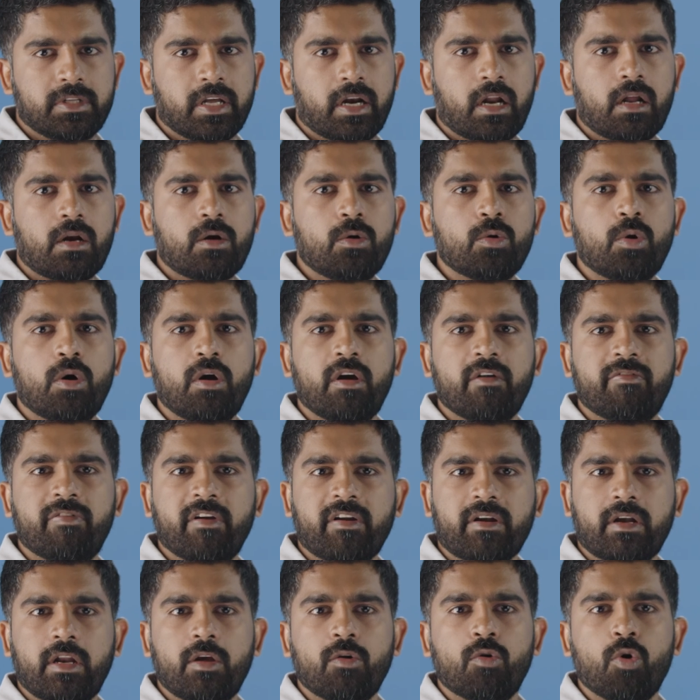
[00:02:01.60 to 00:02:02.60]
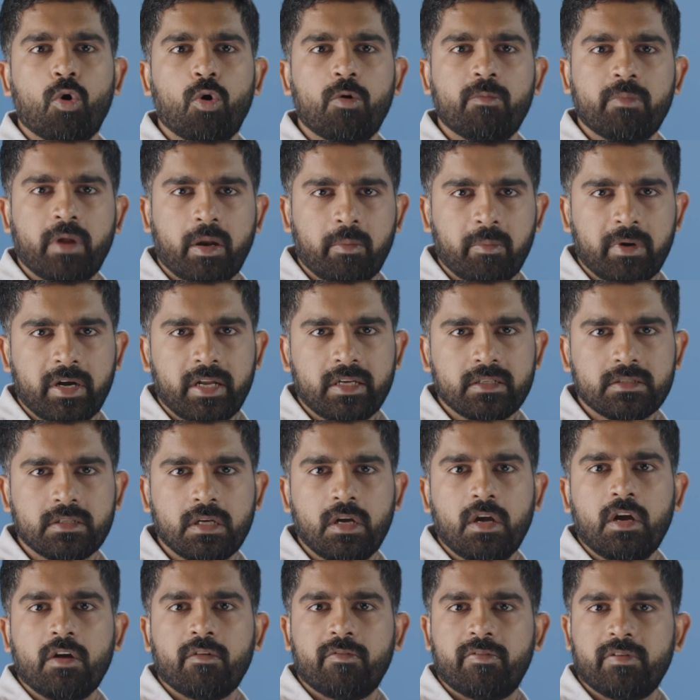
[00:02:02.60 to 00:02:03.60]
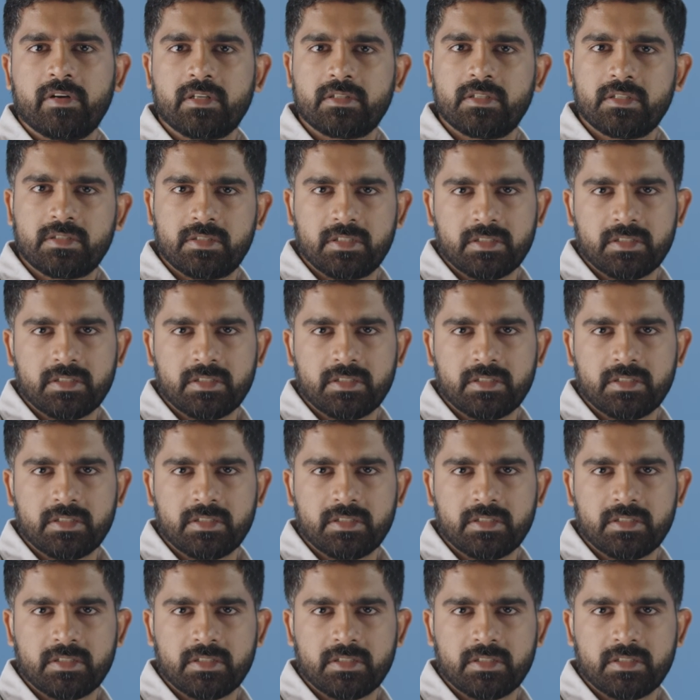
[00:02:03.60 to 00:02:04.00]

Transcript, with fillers: There are no effective home remedies for the